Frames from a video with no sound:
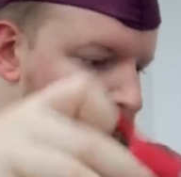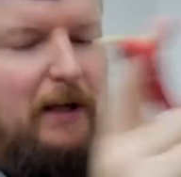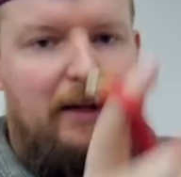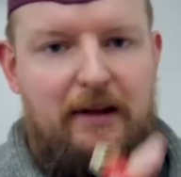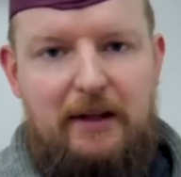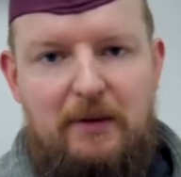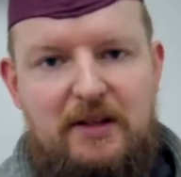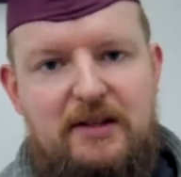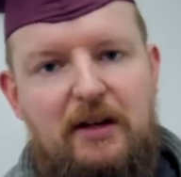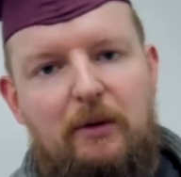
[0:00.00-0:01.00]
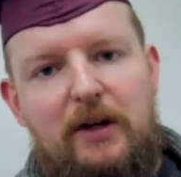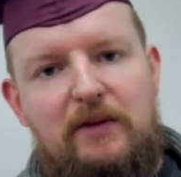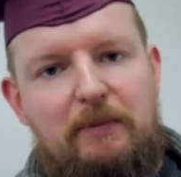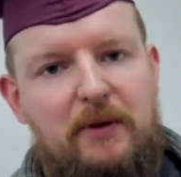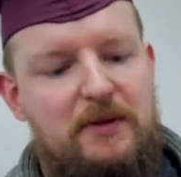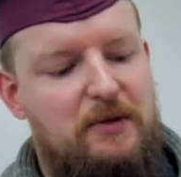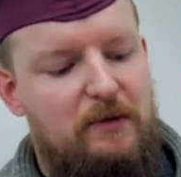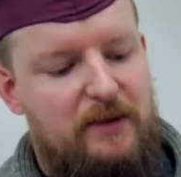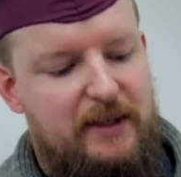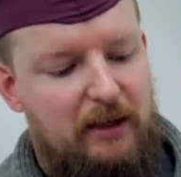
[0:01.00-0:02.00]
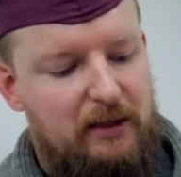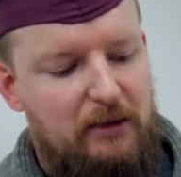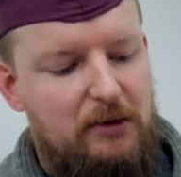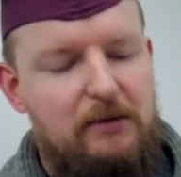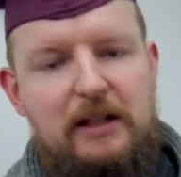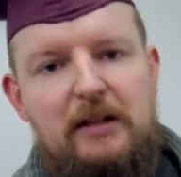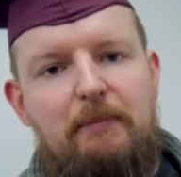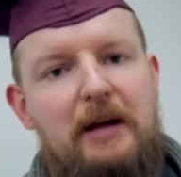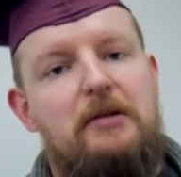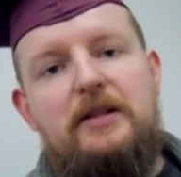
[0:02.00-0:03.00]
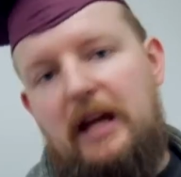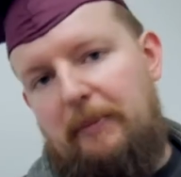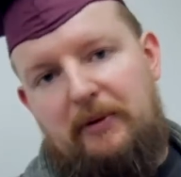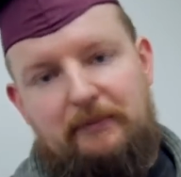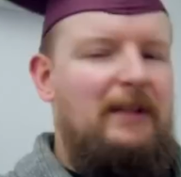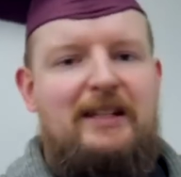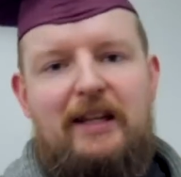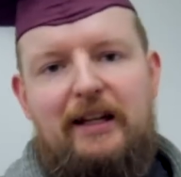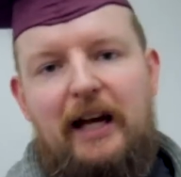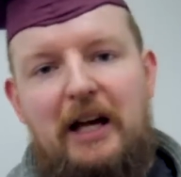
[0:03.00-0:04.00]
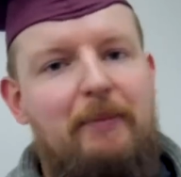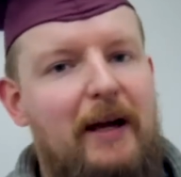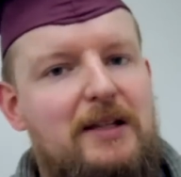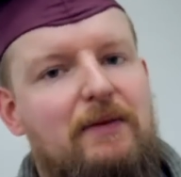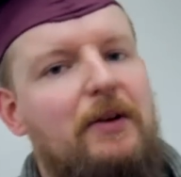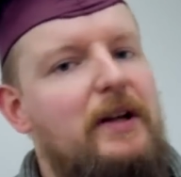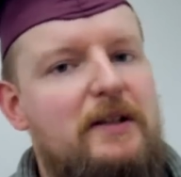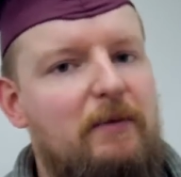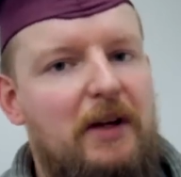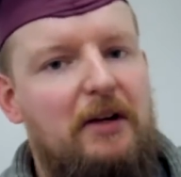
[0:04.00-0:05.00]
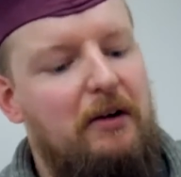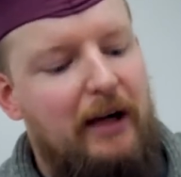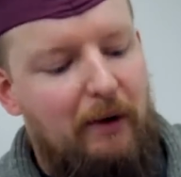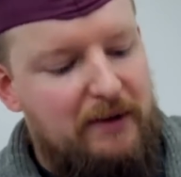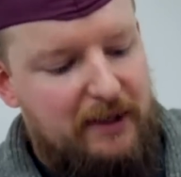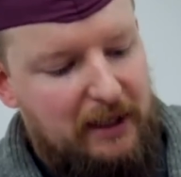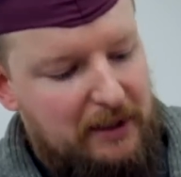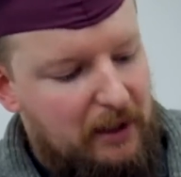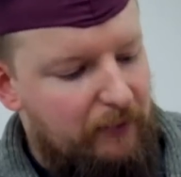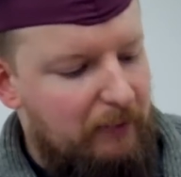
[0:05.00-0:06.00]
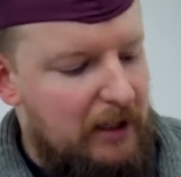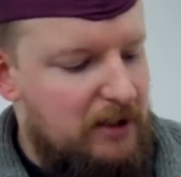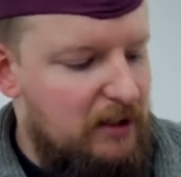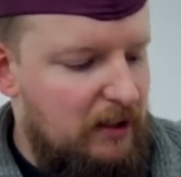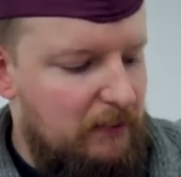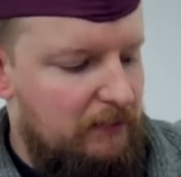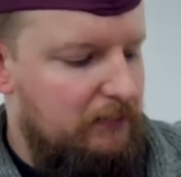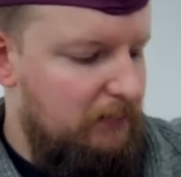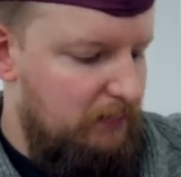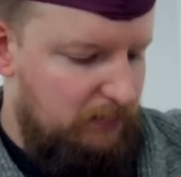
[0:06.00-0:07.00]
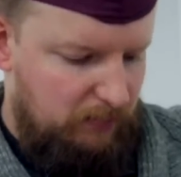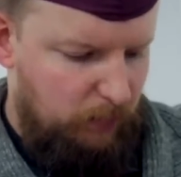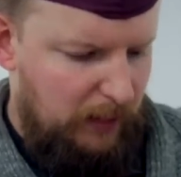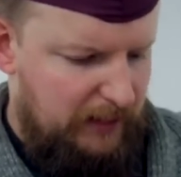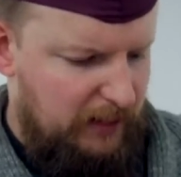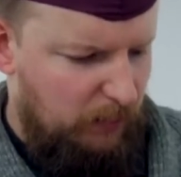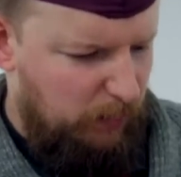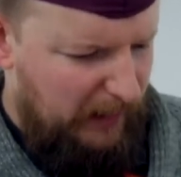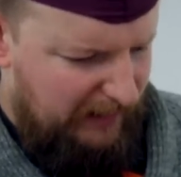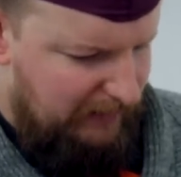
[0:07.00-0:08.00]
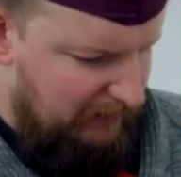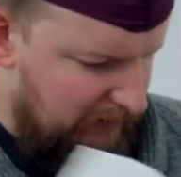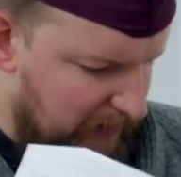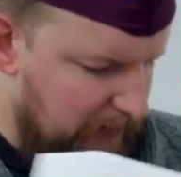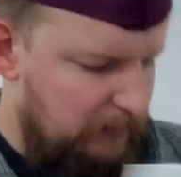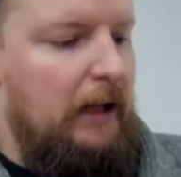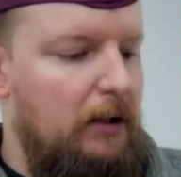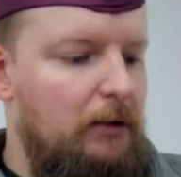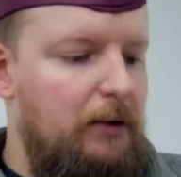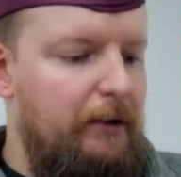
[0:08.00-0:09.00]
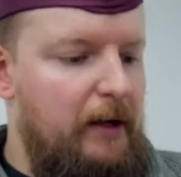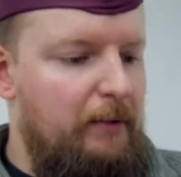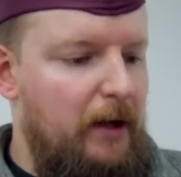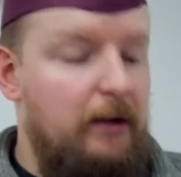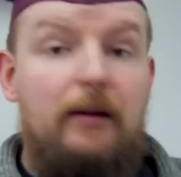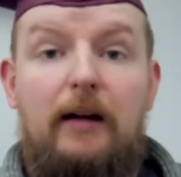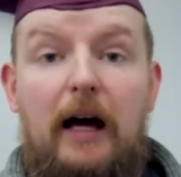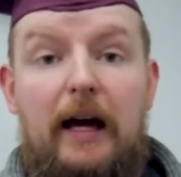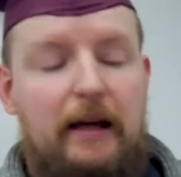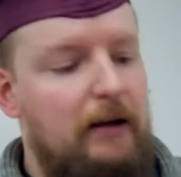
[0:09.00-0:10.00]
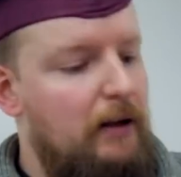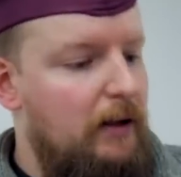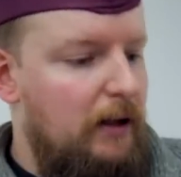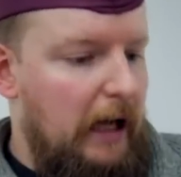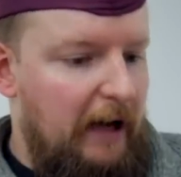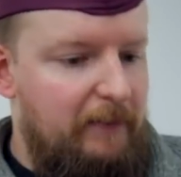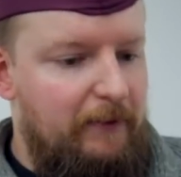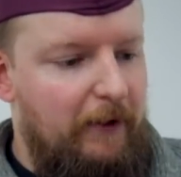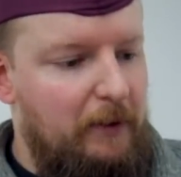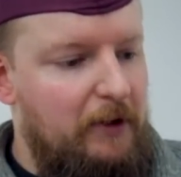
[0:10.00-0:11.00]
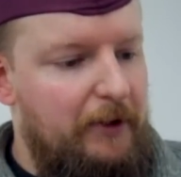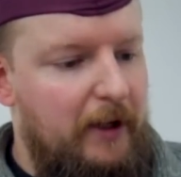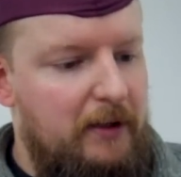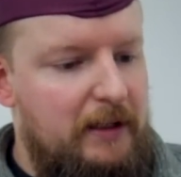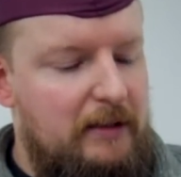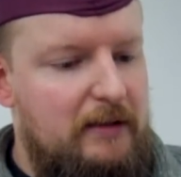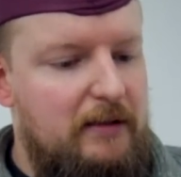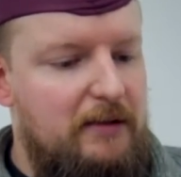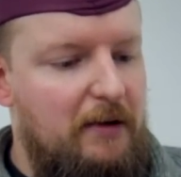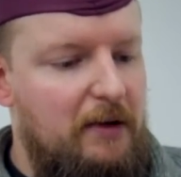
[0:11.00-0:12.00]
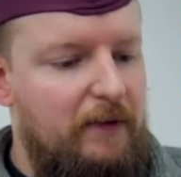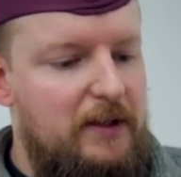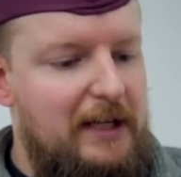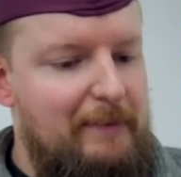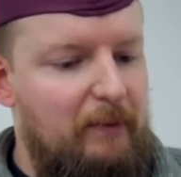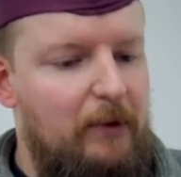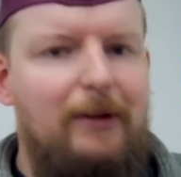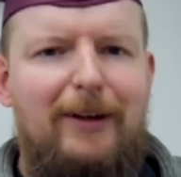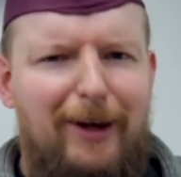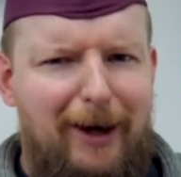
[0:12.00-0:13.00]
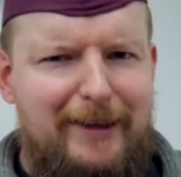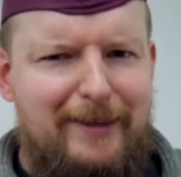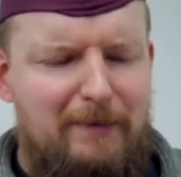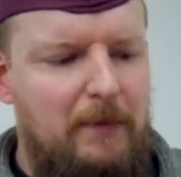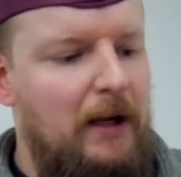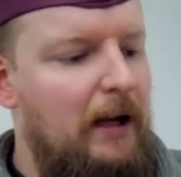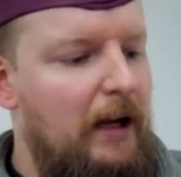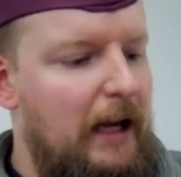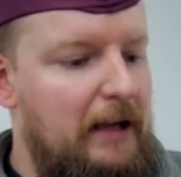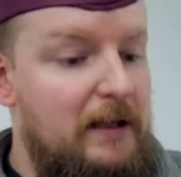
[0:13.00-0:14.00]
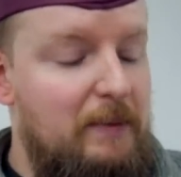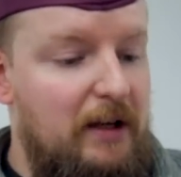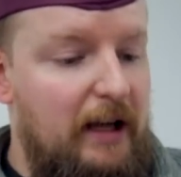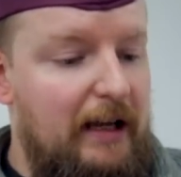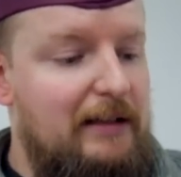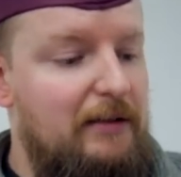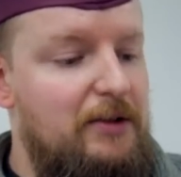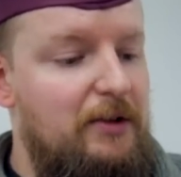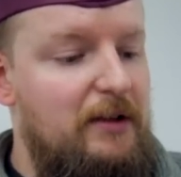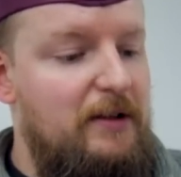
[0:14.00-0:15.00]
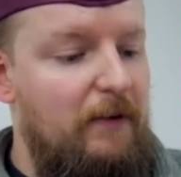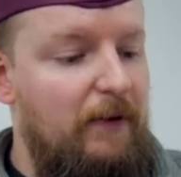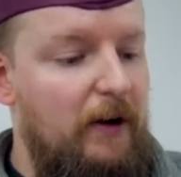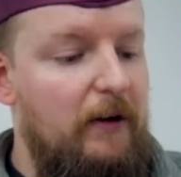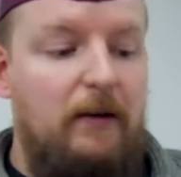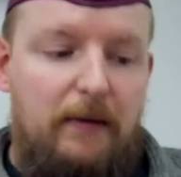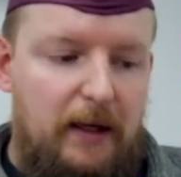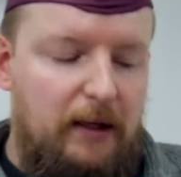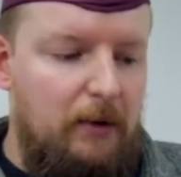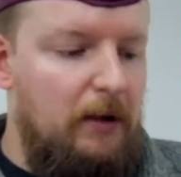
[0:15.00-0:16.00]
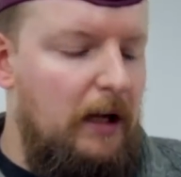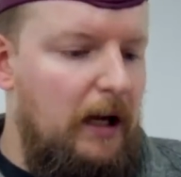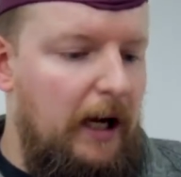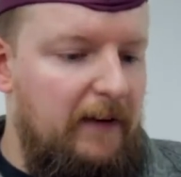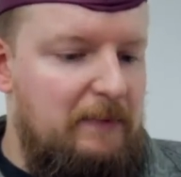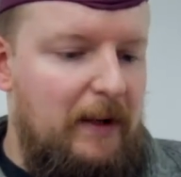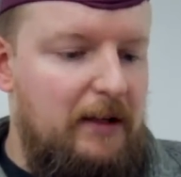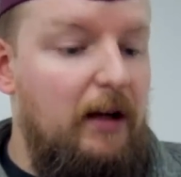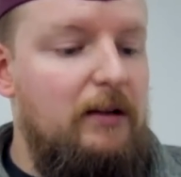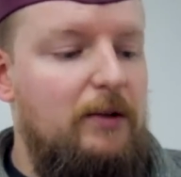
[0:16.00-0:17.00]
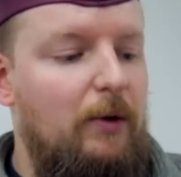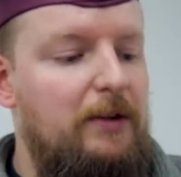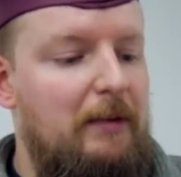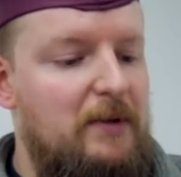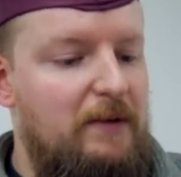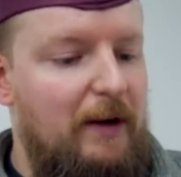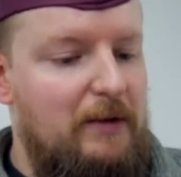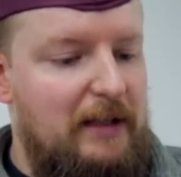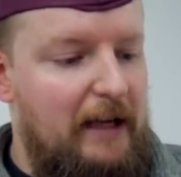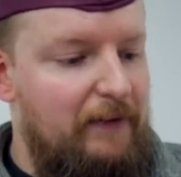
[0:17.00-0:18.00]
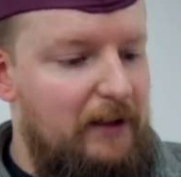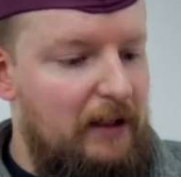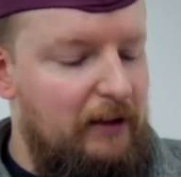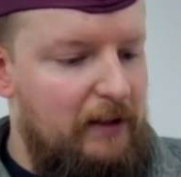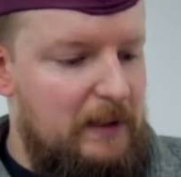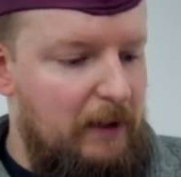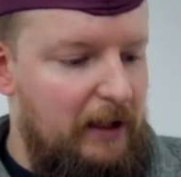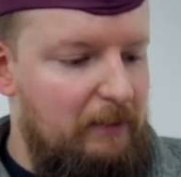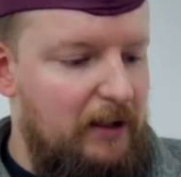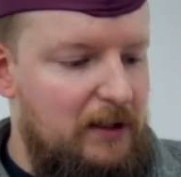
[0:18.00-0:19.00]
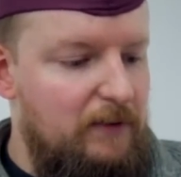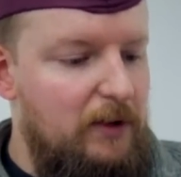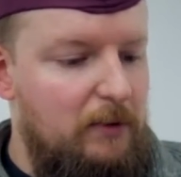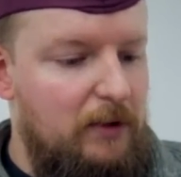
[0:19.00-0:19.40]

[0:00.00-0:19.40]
I think that was a subtle way of the Postal Service telling you you needed better tape. It's like kind of passive-aggressive, but I don't know how else they get that information to you. What the what? Hello, LoadingReadyRun. Hi. I've been following your content since the start of Unskippable. Awesome. And it has been an excellent journey so far. Thank you. I've spent untold numbers of hours laughing, giggling, and smiling because of you.